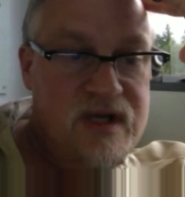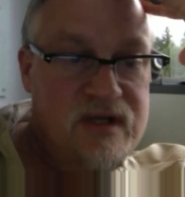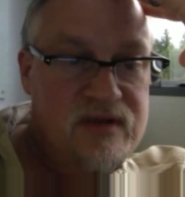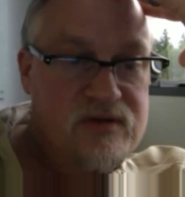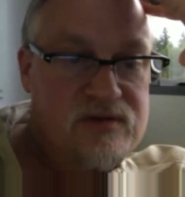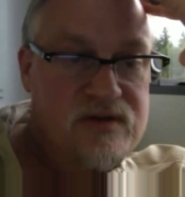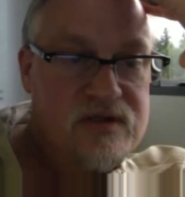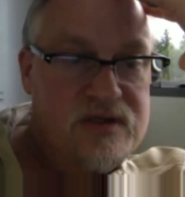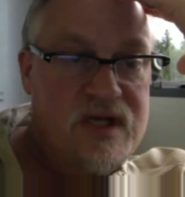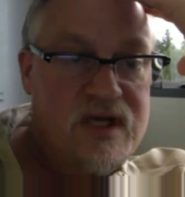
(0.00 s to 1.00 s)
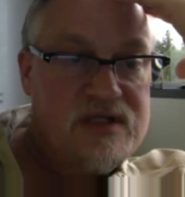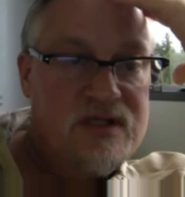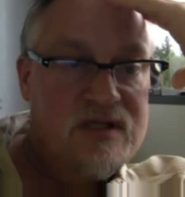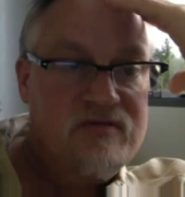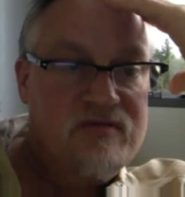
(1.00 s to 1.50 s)
Those are the
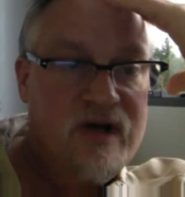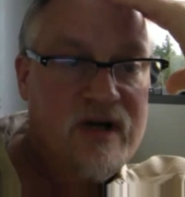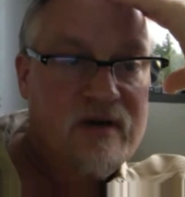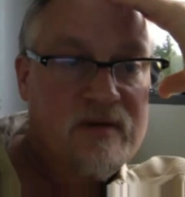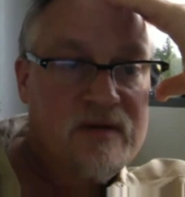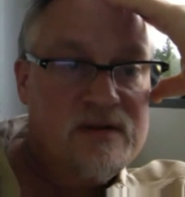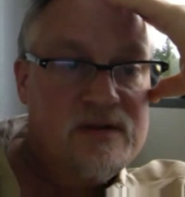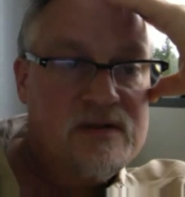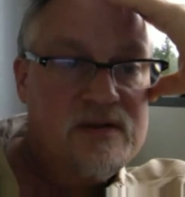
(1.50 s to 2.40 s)
testing environments.